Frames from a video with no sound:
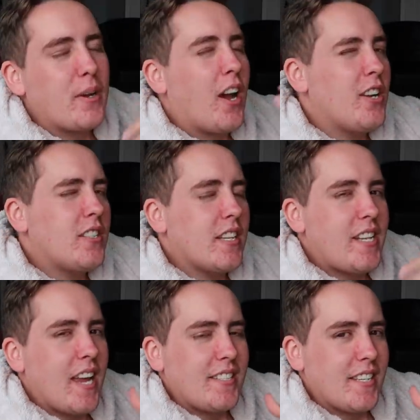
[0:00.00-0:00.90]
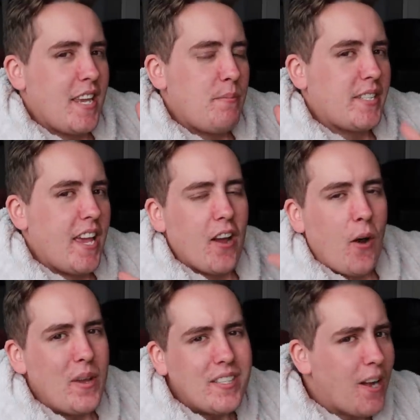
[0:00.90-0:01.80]
because Tessa keeps saying,
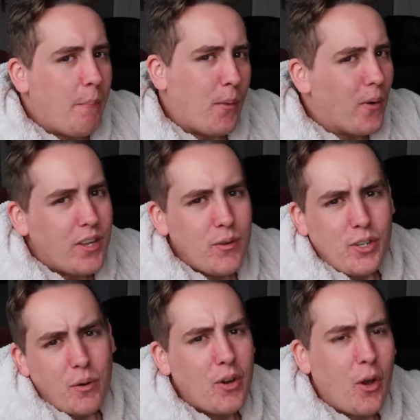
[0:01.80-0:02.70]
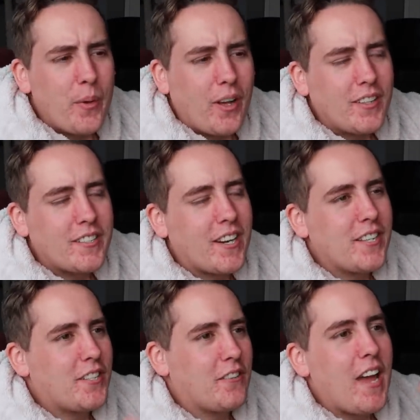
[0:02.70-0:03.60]
oh, he's not boring, you don't know him and all this
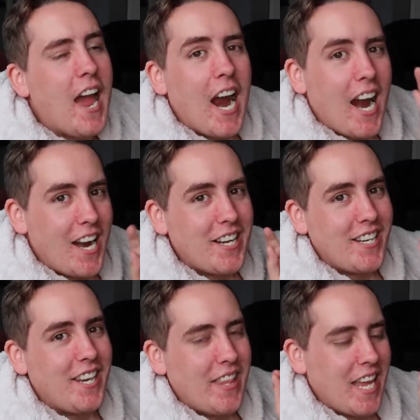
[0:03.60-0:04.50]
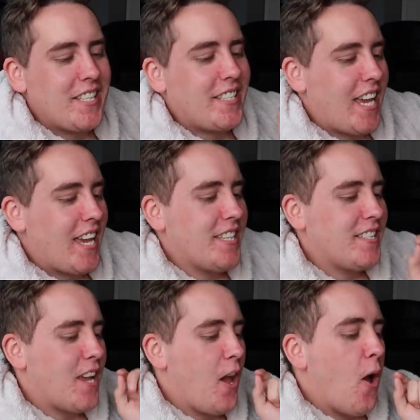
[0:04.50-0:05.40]
kind of stuff, Hardin then
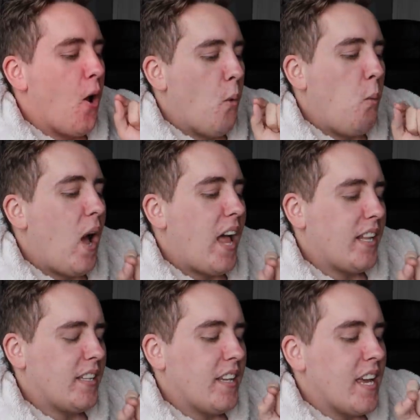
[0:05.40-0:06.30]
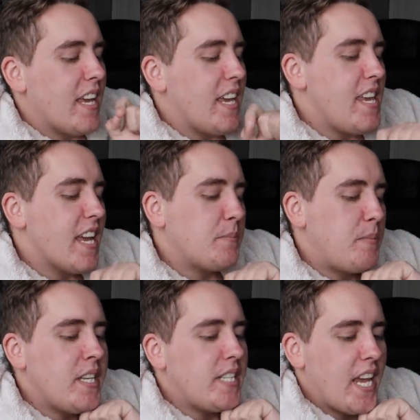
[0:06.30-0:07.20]
says, well, he has
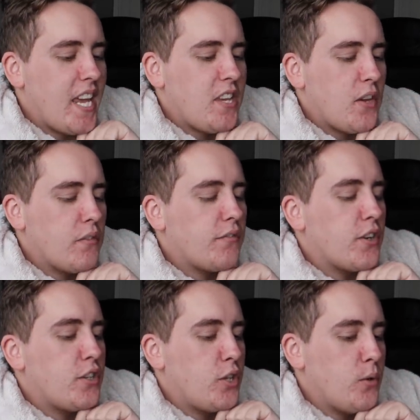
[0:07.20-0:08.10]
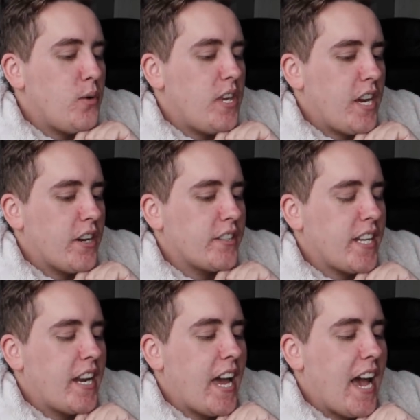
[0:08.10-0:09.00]
been dating you for two years
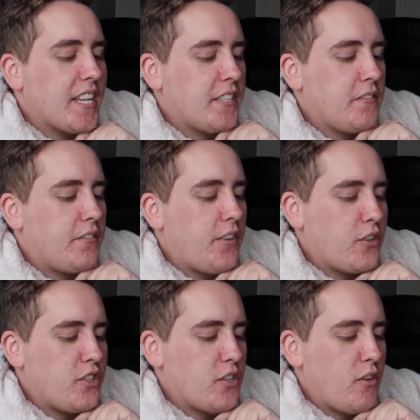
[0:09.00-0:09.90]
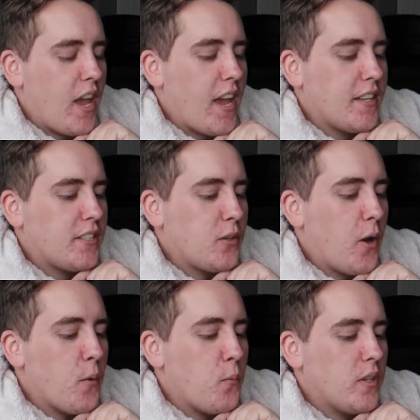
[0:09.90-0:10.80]
and hasn't fucked you yet. So
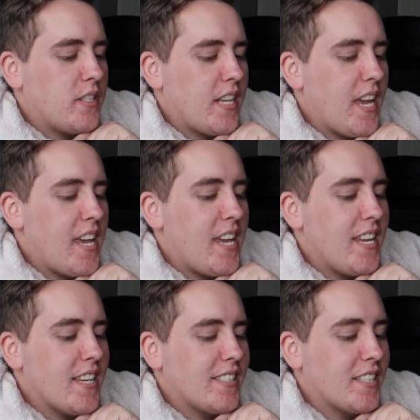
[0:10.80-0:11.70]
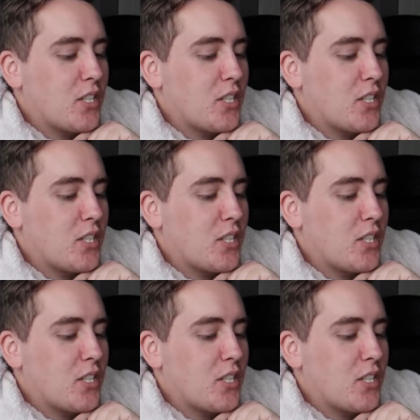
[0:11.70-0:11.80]
I would say he is a